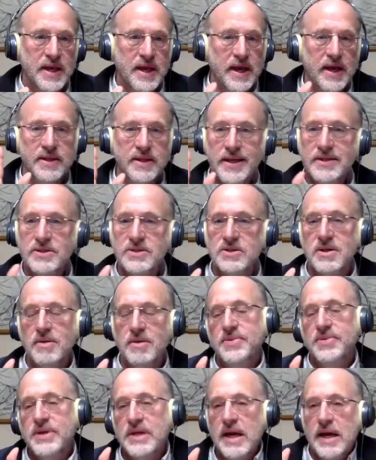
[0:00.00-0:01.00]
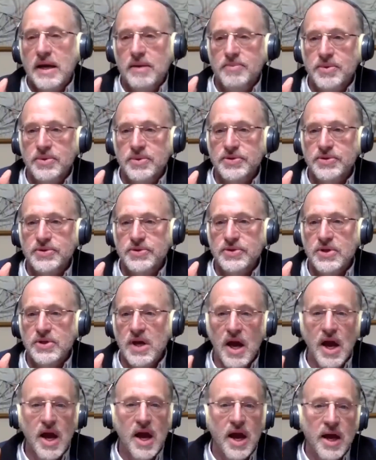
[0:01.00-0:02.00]
And then something happens.
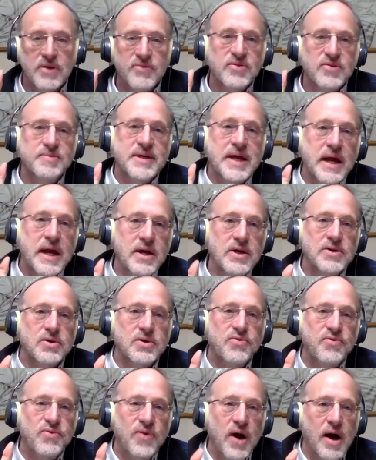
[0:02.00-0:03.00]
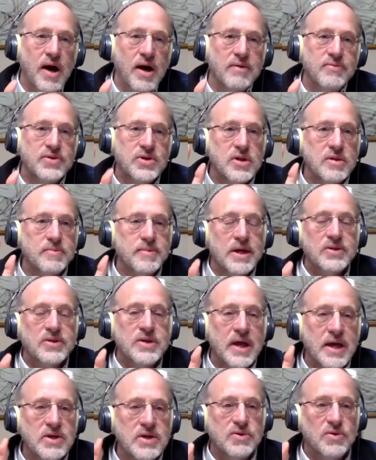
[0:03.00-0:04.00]
And from the age of 5 till about
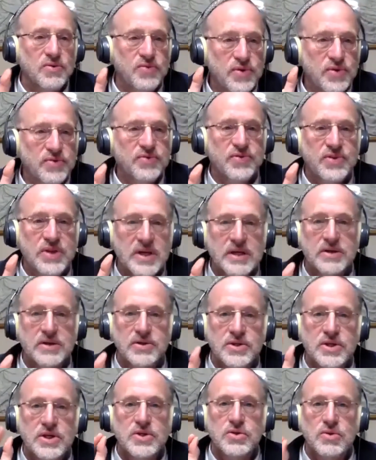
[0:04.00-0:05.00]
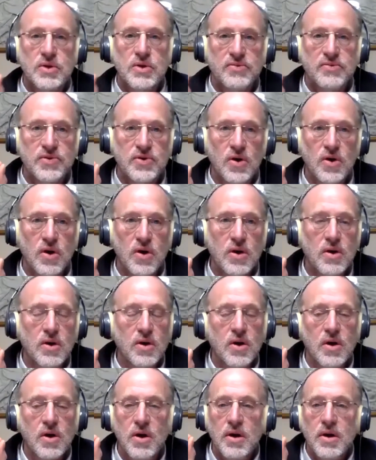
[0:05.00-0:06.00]
the age of 15, says Rav Kook,
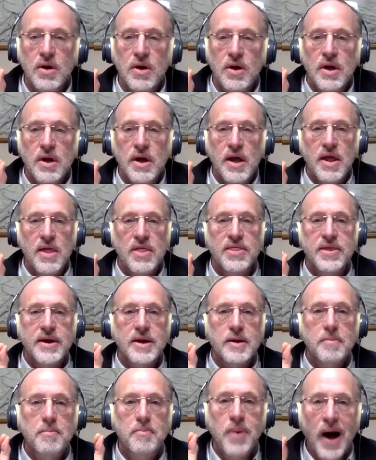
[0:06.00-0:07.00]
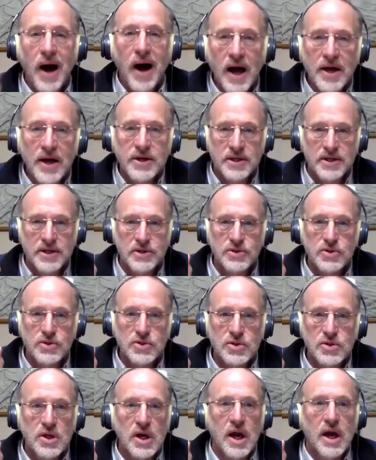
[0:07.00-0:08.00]
their
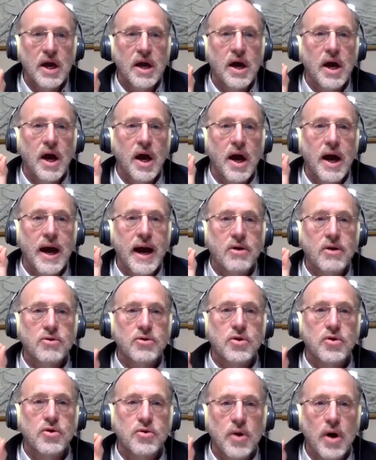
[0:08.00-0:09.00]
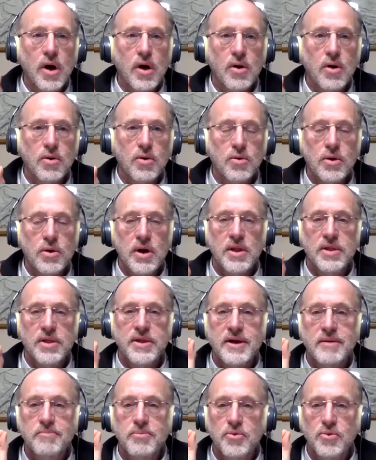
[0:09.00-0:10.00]
bodies outgrow
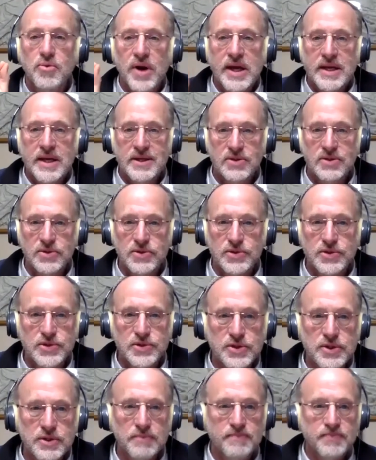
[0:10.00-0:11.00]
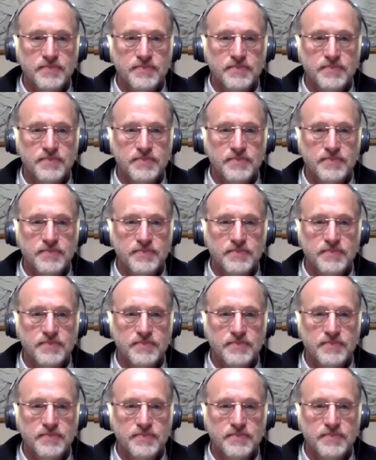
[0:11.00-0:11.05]
their brains.